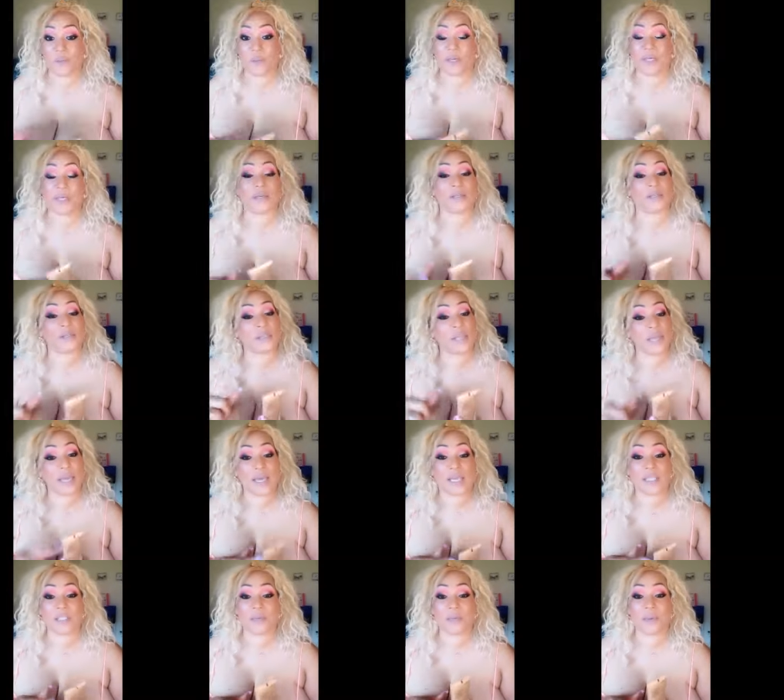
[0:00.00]
because the
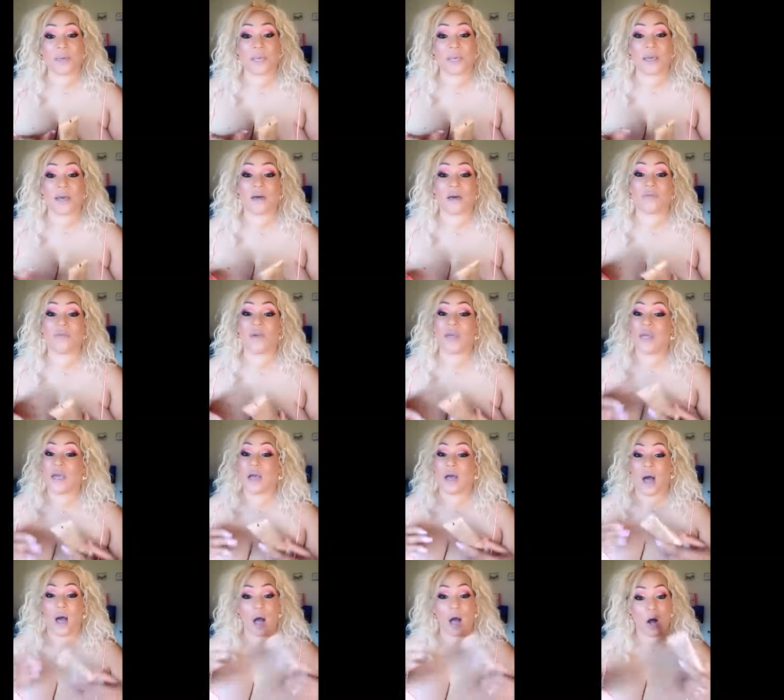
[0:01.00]
SPF
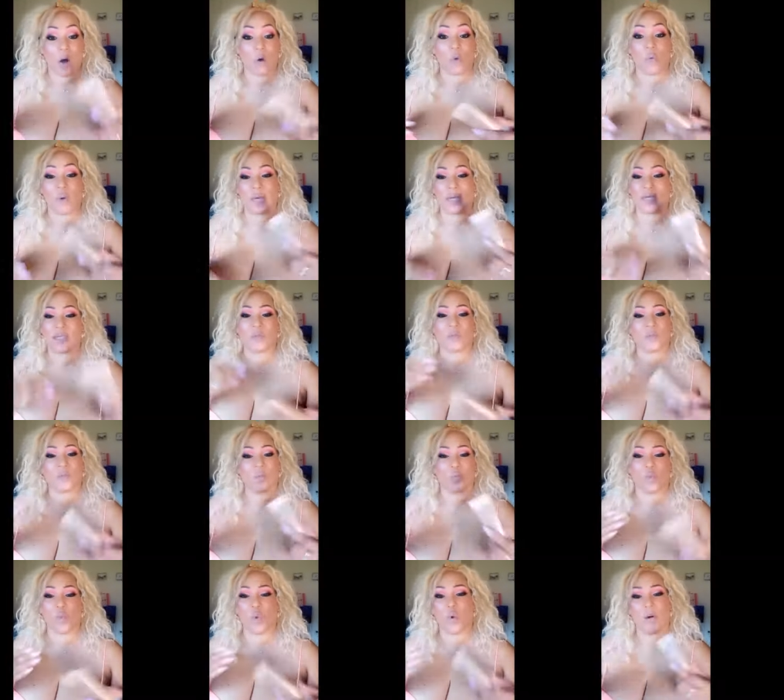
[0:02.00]
always
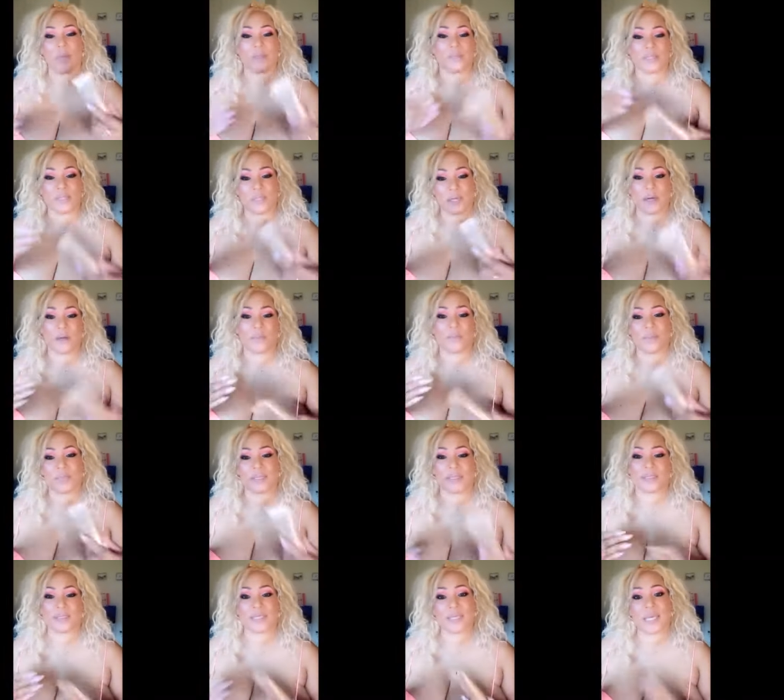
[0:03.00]
warms up
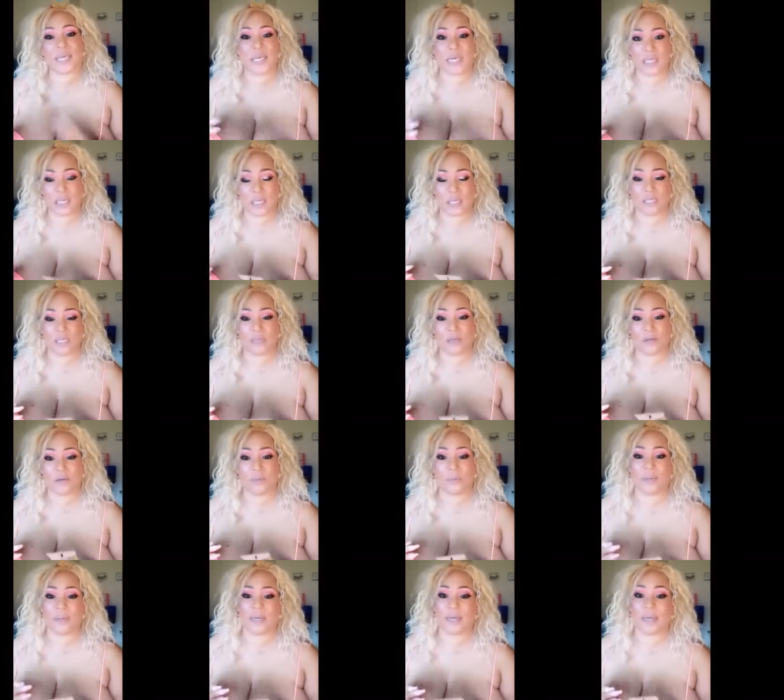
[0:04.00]
the skin a little
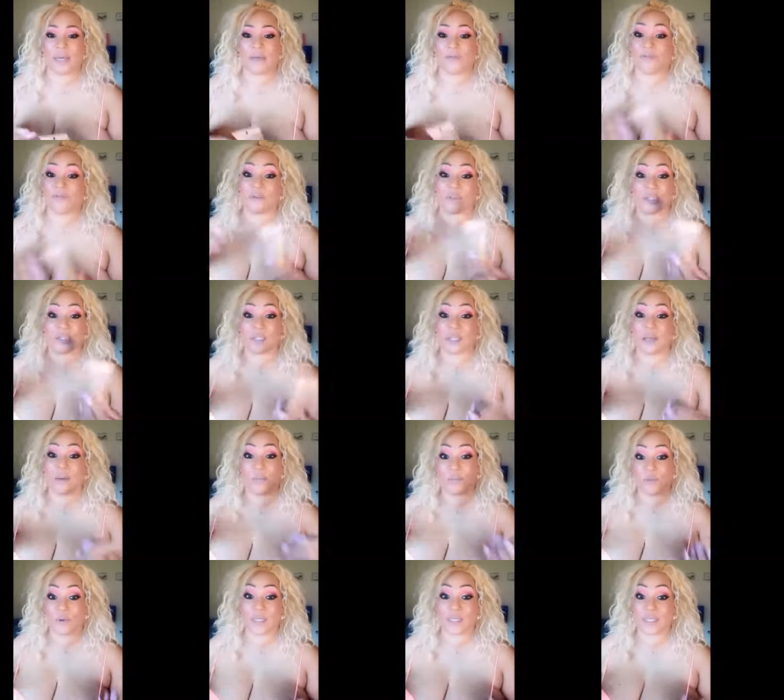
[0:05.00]
bit for
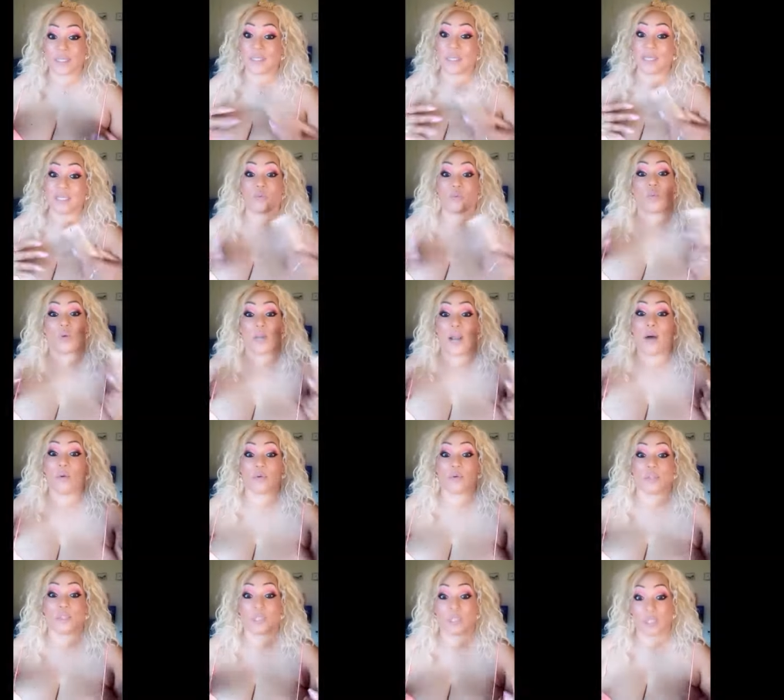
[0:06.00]
some reason. That's what I
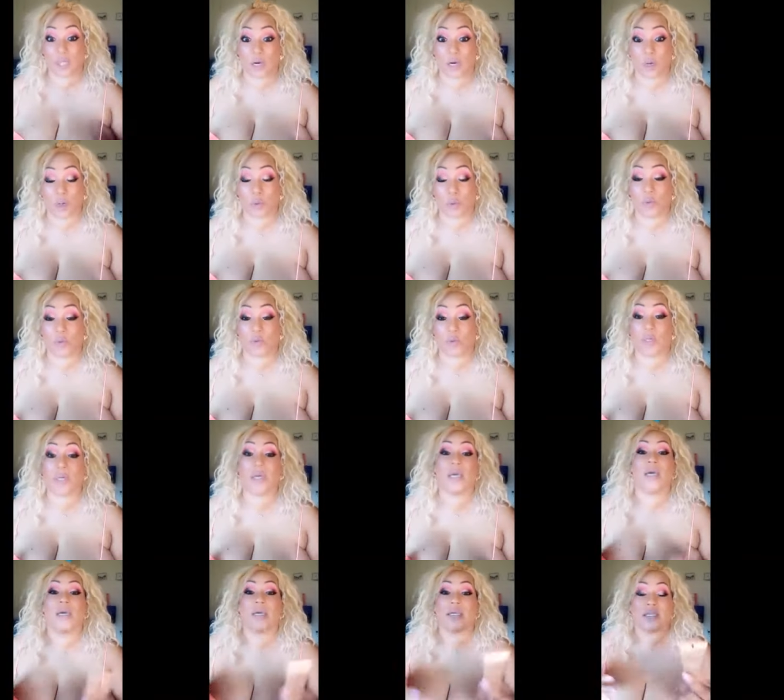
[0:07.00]
was told.
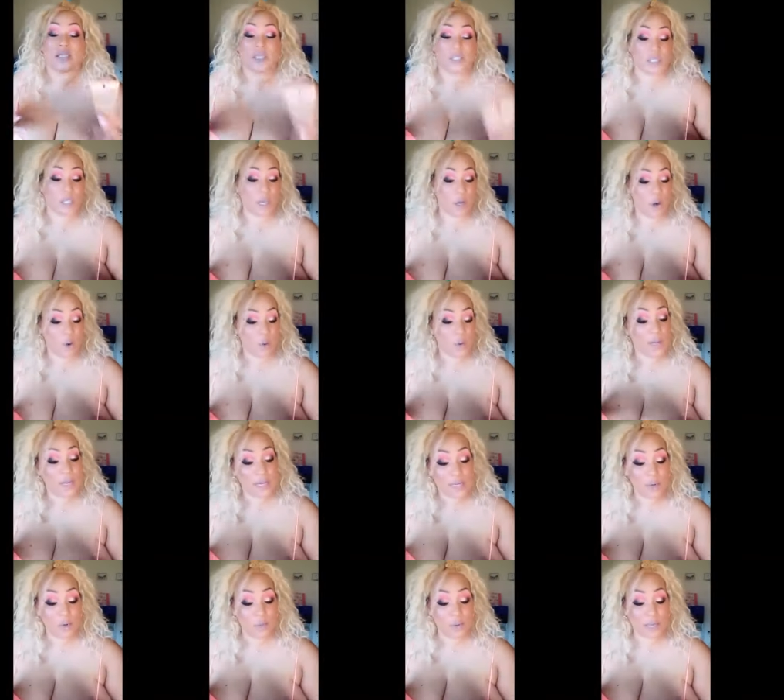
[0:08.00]
So,
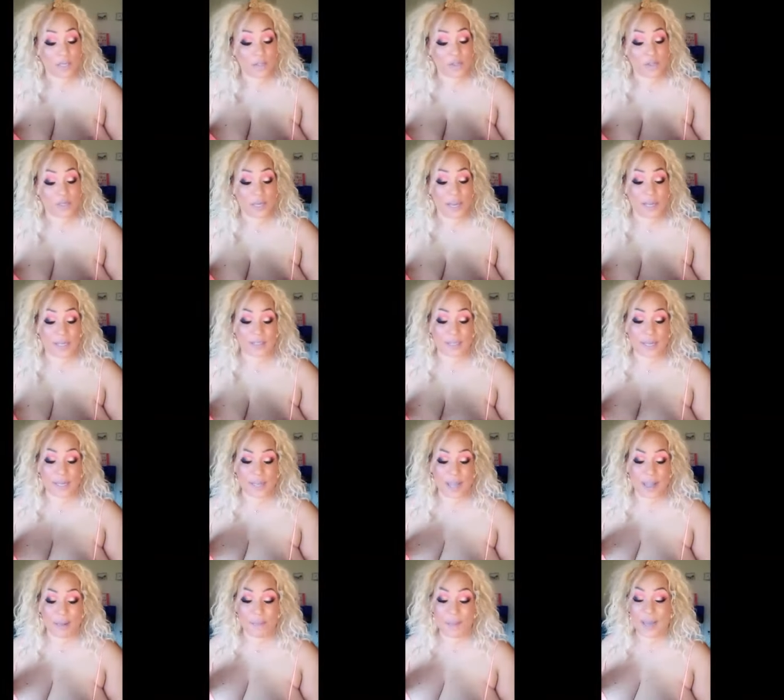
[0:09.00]
anyways, you guys, I
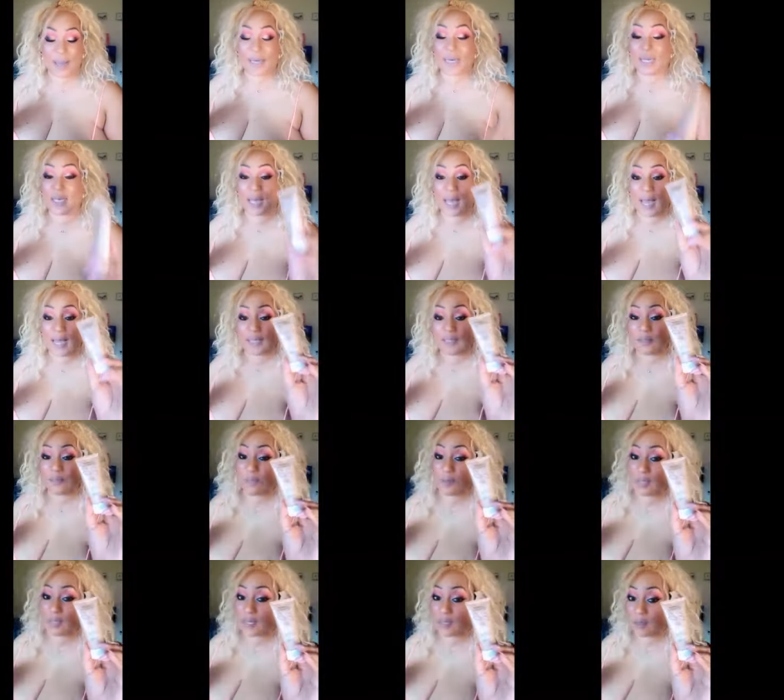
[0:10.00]
got mine in light to
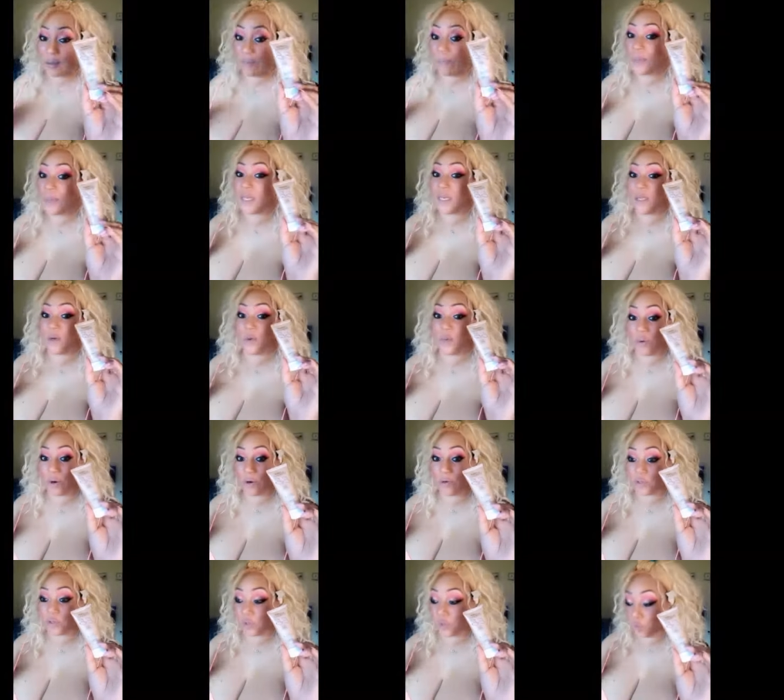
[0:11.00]
medium and it
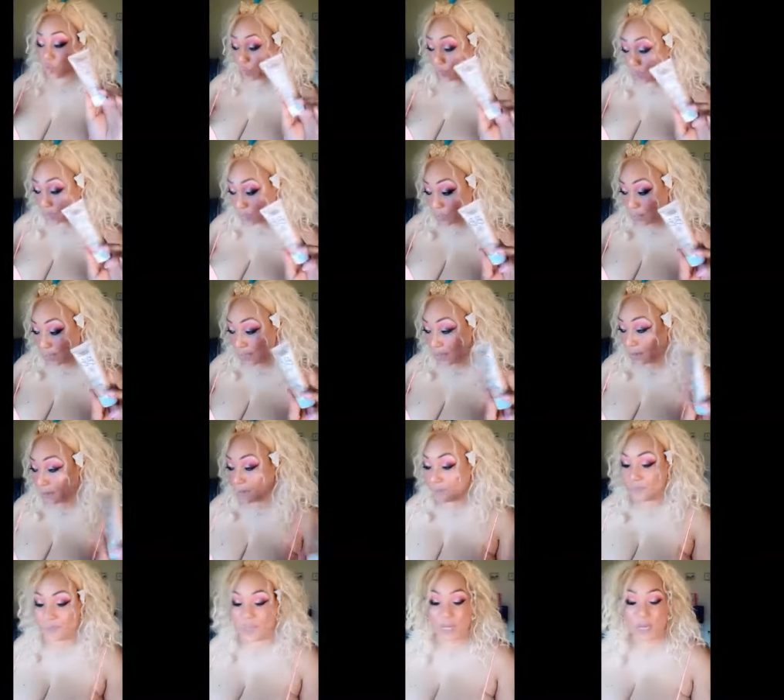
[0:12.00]
works really
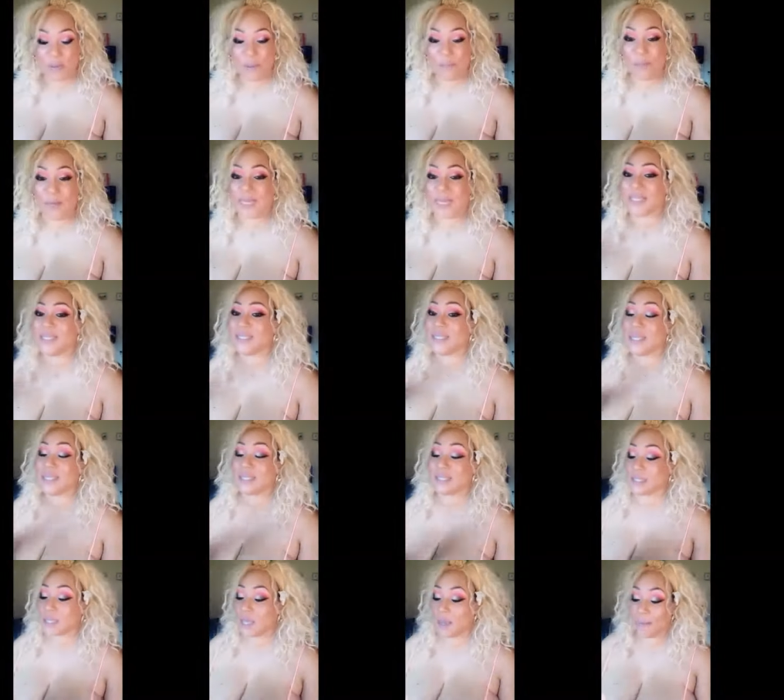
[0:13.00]
well. But it
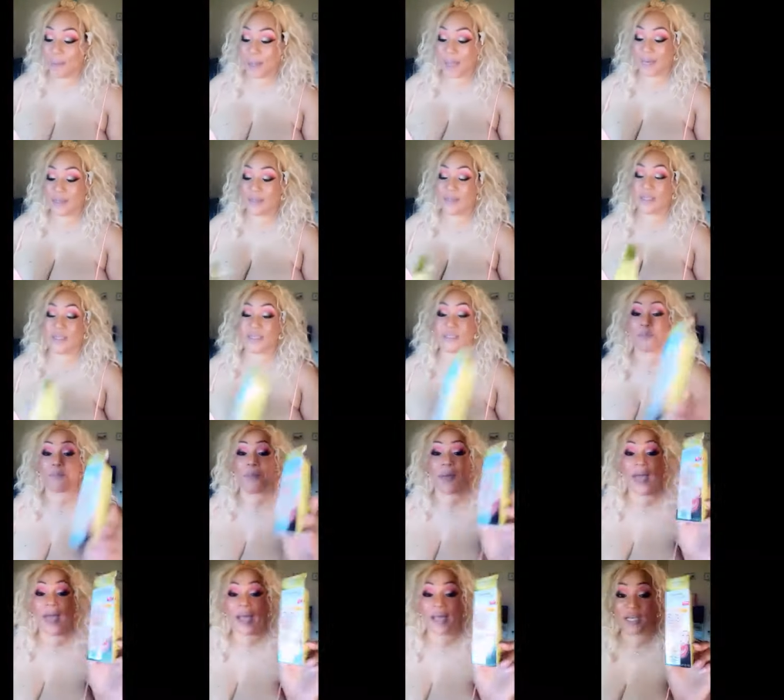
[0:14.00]
does come out of this
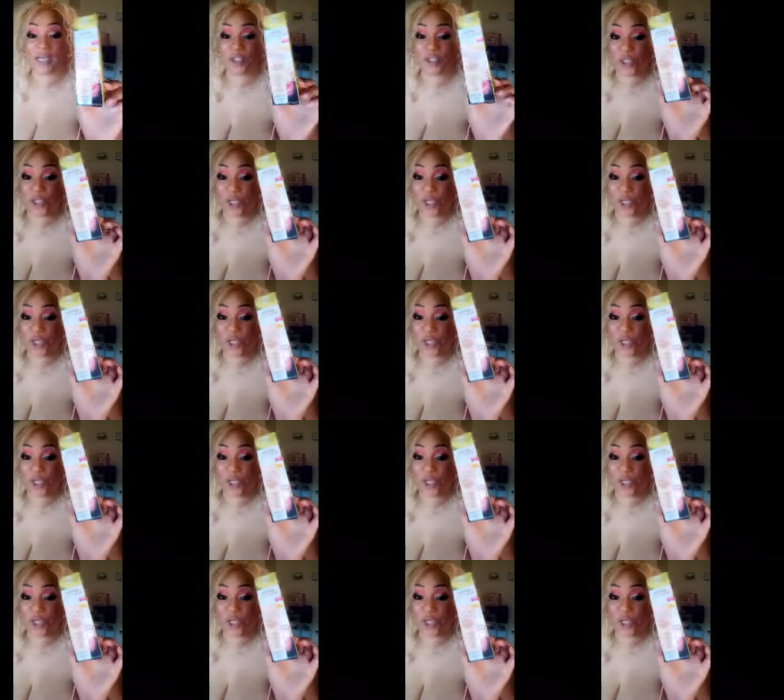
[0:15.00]
package